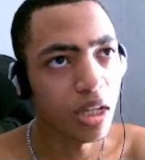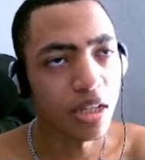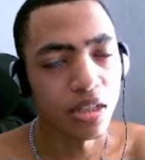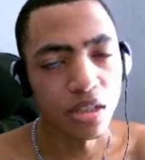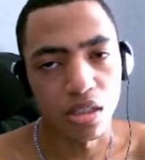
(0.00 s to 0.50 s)

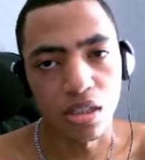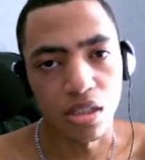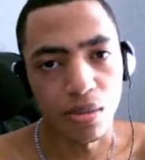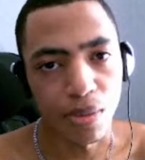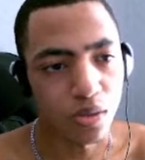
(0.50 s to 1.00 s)
and
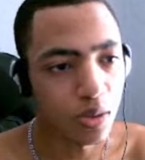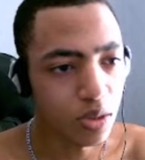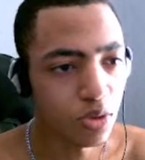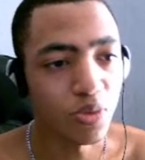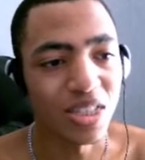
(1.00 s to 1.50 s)
the best way
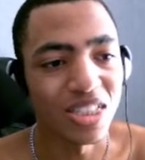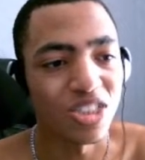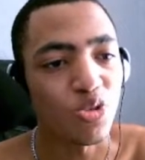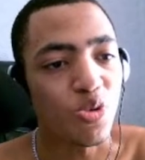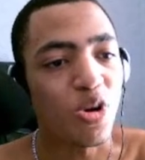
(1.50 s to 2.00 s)
to do it is
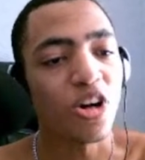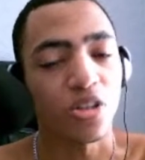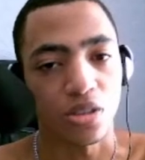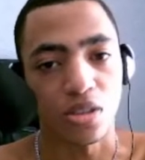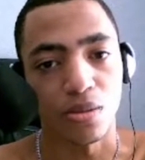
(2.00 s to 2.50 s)
to hurt
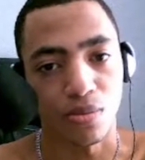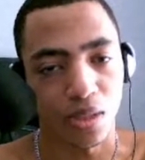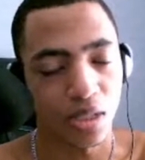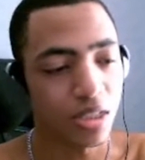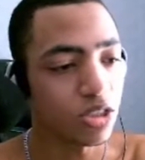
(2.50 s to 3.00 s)
them.
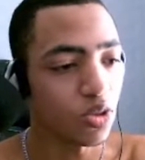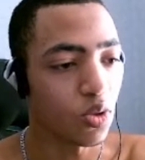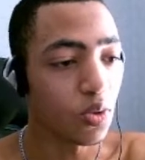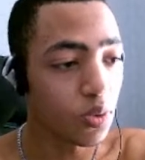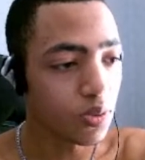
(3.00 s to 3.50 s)

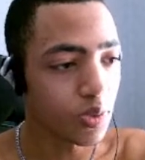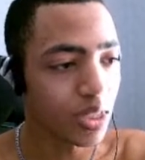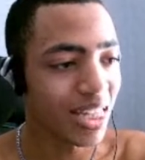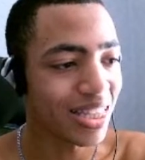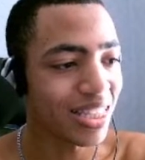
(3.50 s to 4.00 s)
So we
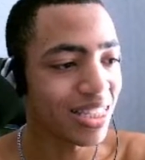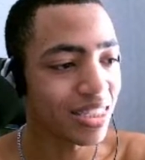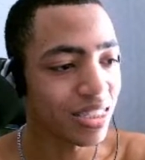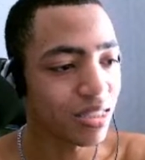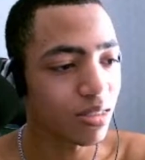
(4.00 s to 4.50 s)
get
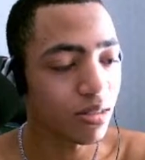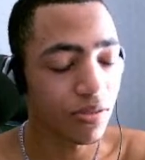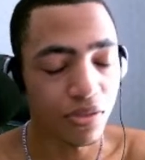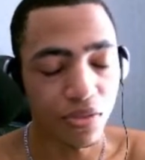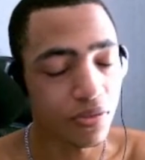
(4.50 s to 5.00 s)
this.
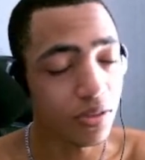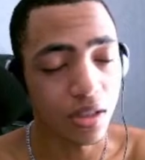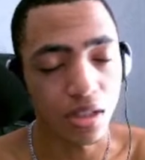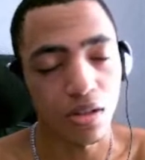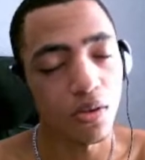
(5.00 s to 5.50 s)
If you feel
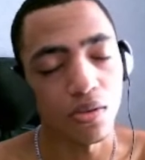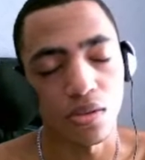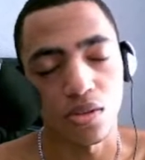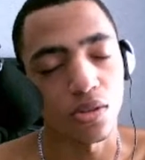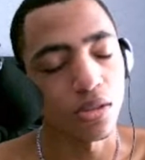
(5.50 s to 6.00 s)
like going
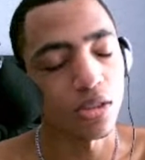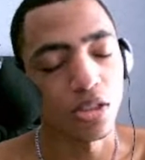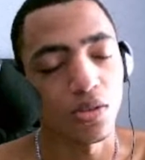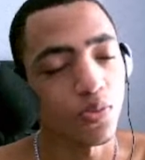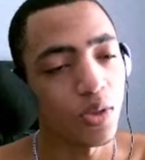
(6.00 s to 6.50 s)
Doran's
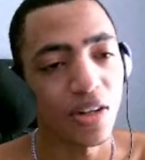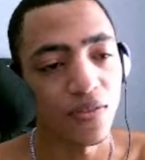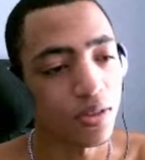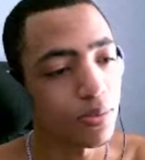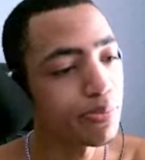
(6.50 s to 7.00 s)
Shield, whatever.
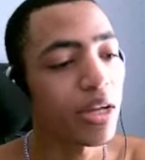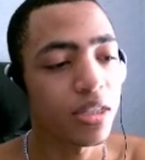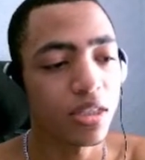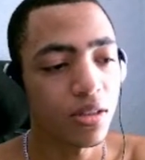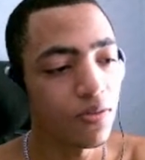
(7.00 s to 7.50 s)

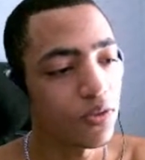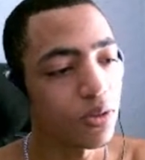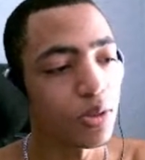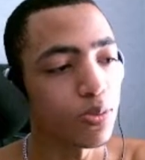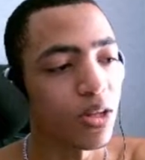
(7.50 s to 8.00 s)
But for the
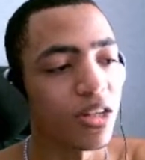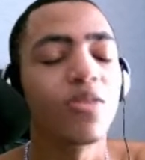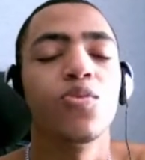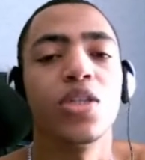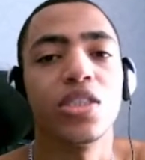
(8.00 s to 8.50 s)
most part,
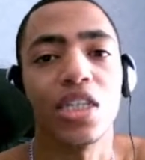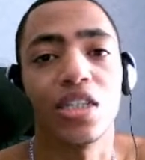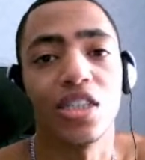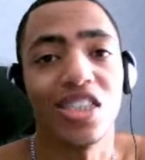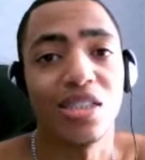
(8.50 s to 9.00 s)
we're
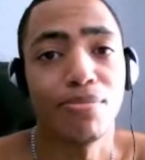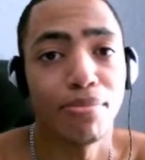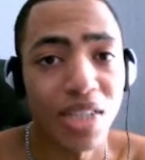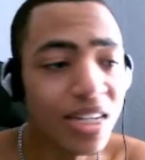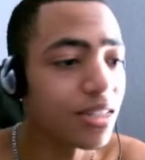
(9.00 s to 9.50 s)
taking the
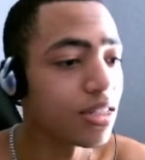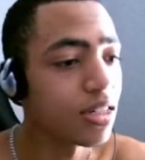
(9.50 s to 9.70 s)
blade.